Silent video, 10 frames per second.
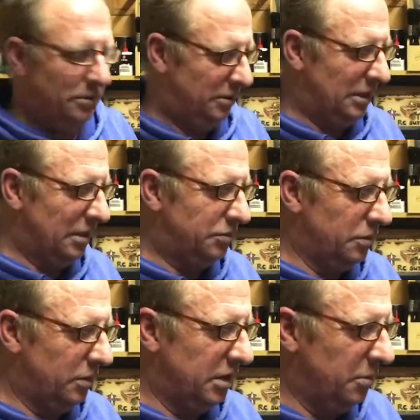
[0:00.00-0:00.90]
Yes,
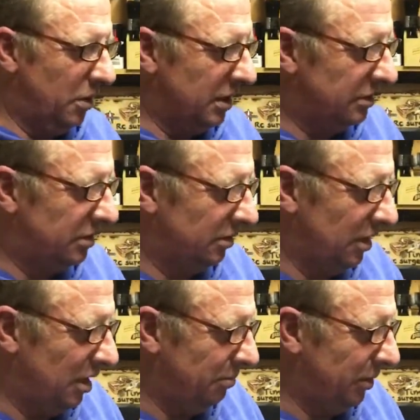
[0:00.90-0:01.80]
Rory, I'm on
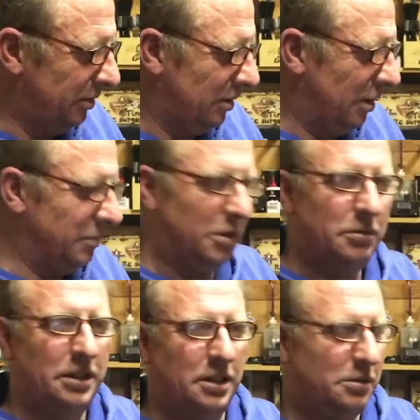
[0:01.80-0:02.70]
Instagram, but I
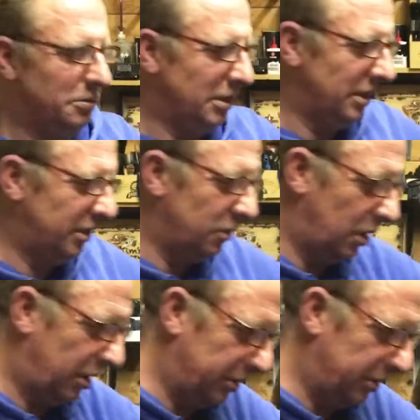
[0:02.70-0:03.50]
don't really know how